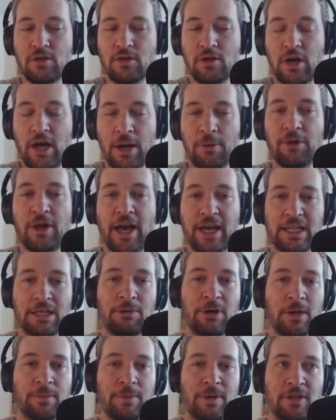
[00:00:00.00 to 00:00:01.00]
I would highly
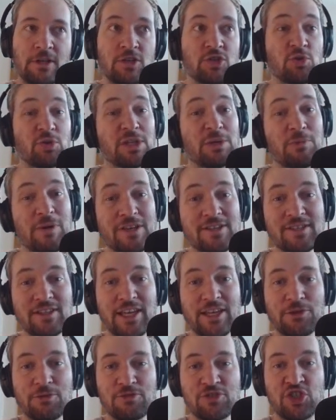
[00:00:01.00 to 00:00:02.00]
recommend it. 20 Weeks
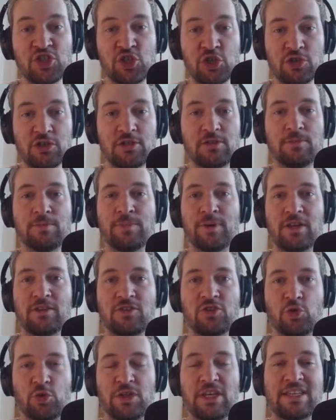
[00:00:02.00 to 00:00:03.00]
Later is good, but
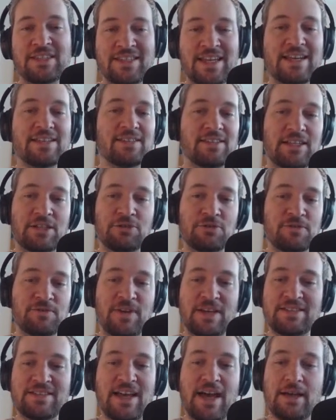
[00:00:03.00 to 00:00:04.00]
28 Days Later is
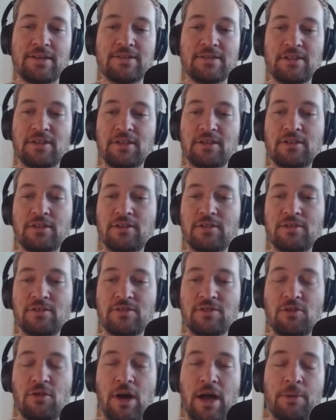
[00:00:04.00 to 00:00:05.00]
fantastic.
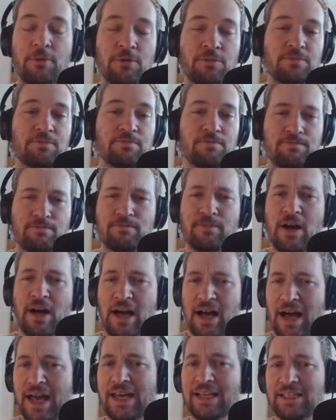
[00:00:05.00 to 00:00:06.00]
So I would
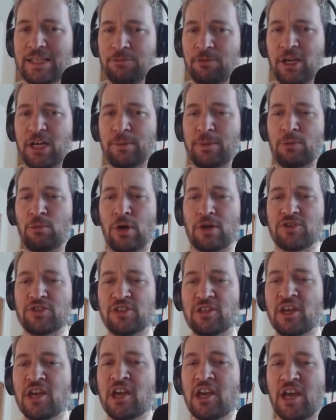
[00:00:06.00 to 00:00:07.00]
highly recommend watching
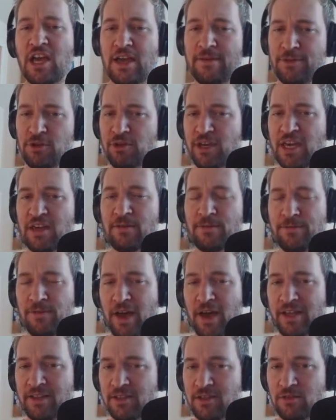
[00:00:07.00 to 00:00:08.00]
it. If you can't
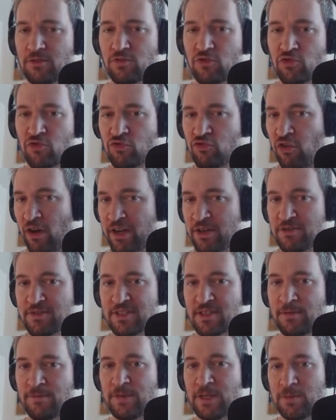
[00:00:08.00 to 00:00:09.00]
find it, try using
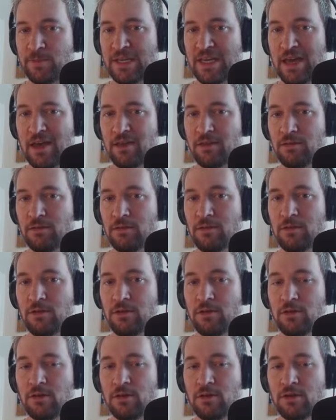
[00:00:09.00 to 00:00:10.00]
a VPN.
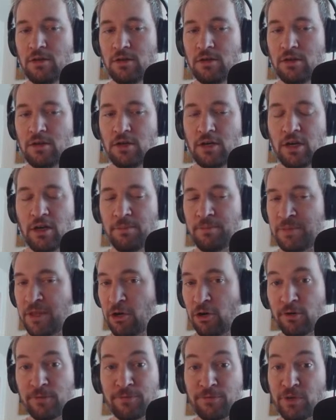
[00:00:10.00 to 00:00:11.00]

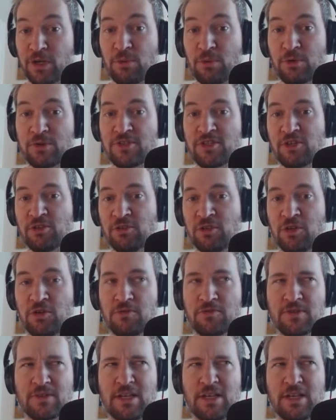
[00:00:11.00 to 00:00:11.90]
There are free ones you can use.